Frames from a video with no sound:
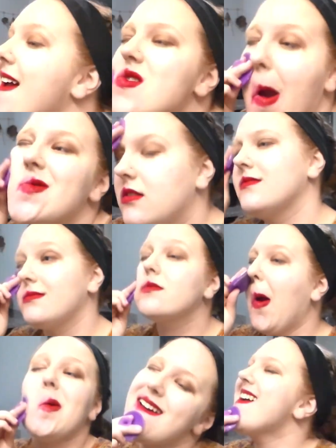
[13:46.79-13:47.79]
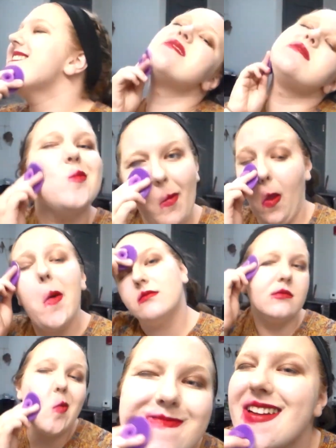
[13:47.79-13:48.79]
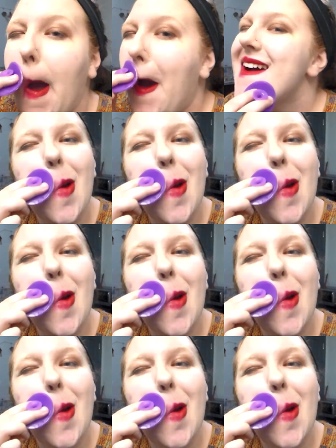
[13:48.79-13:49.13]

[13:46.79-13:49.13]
Nothing is said.